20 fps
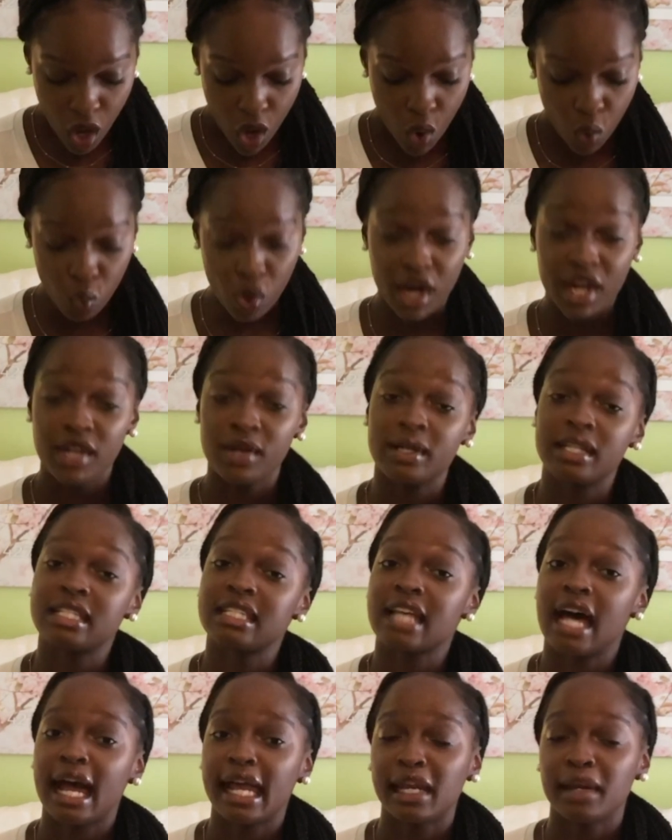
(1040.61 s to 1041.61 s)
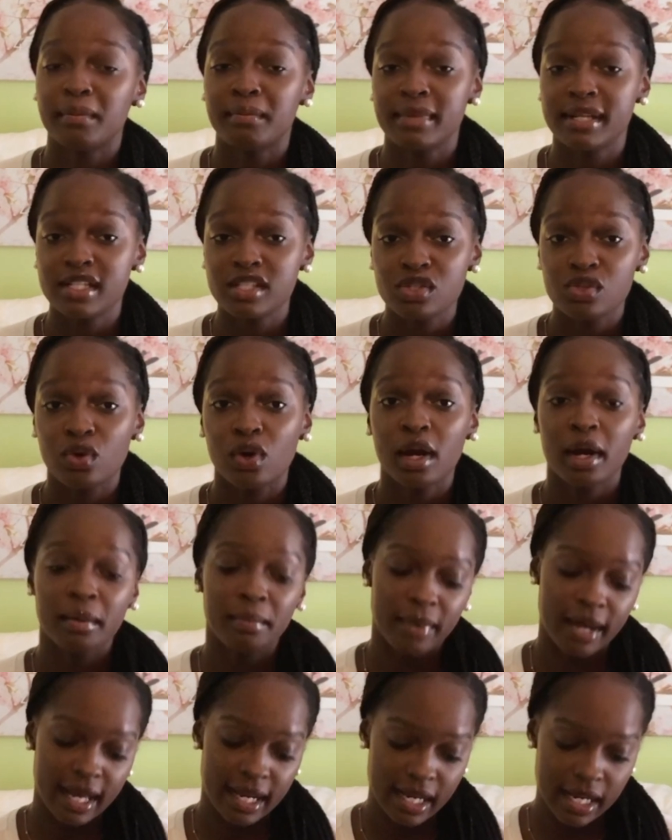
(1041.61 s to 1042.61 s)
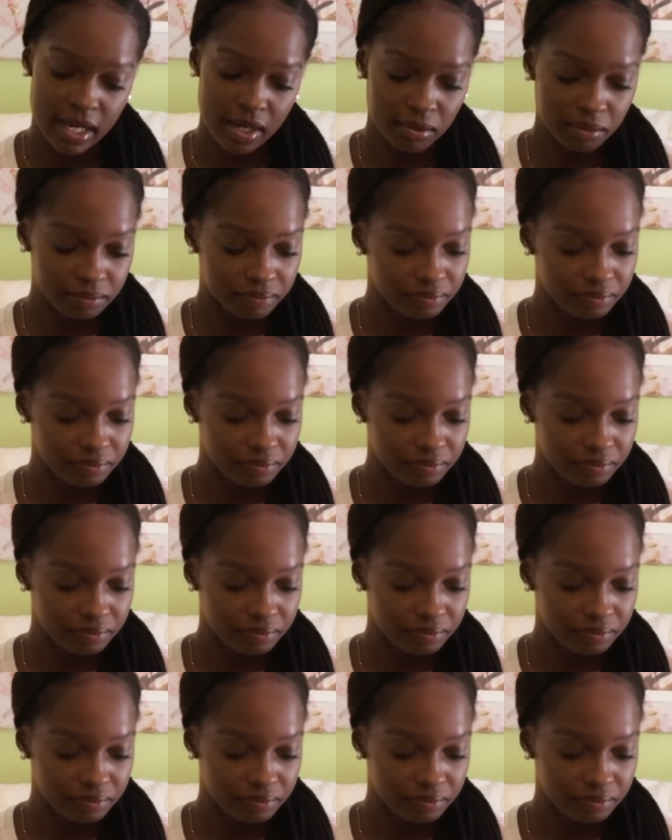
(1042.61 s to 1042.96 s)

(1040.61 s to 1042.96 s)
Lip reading: Were you assigned a mentor or buddy?